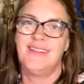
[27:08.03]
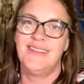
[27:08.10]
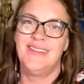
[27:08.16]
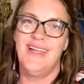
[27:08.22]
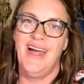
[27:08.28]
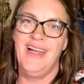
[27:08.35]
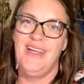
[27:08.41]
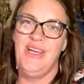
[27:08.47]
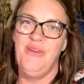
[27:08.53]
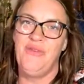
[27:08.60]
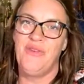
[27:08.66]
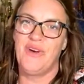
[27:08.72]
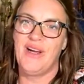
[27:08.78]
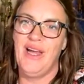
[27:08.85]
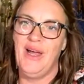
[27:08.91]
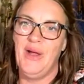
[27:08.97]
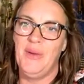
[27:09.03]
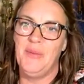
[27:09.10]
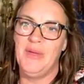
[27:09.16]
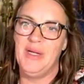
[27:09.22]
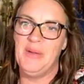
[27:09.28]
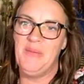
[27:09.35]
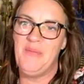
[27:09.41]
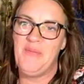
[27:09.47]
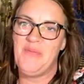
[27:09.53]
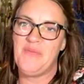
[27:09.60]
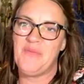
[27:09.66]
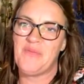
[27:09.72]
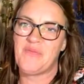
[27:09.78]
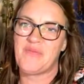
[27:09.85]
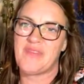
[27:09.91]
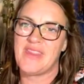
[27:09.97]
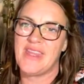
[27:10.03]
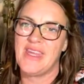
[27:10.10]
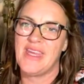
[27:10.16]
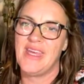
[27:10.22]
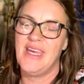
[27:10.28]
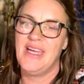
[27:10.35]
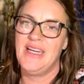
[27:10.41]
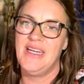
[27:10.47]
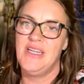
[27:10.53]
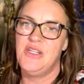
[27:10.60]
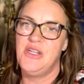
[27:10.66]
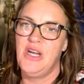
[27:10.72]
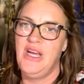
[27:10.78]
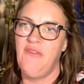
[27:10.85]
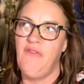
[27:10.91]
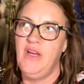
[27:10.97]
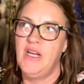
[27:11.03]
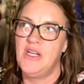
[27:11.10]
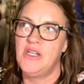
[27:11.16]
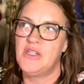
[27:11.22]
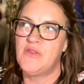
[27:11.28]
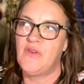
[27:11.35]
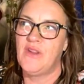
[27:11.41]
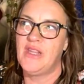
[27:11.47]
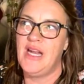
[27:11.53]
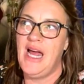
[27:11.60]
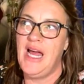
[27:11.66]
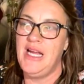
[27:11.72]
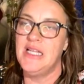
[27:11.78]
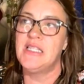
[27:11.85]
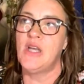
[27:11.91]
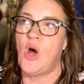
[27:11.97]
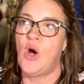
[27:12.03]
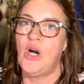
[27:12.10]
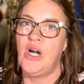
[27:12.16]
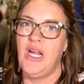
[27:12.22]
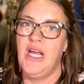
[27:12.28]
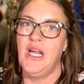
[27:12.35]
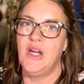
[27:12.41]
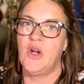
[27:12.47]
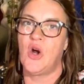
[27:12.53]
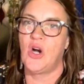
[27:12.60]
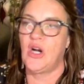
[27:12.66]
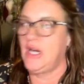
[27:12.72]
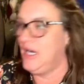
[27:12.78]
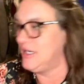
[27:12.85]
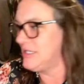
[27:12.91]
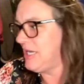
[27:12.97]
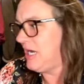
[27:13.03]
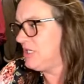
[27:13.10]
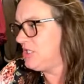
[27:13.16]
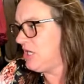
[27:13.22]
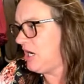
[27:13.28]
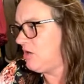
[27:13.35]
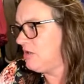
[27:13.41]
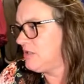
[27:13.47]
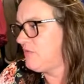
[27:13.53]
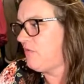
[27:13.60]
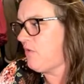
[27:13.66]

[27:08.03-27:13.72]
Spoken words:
Thank you for coming. Did you get finished for the night? It's already getting dark outside, y'all. It's